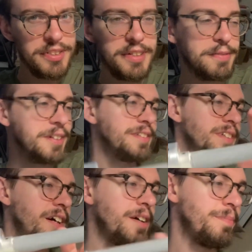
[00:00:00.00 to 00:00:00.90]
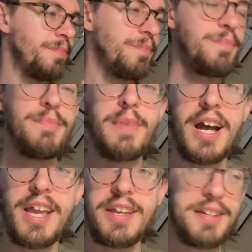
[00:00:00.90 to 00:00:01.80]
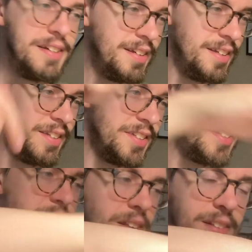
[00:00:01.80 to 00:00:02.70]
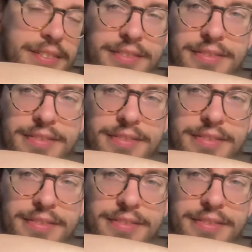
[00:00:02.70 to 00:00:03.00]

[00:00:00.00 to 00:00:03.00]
different. My steel,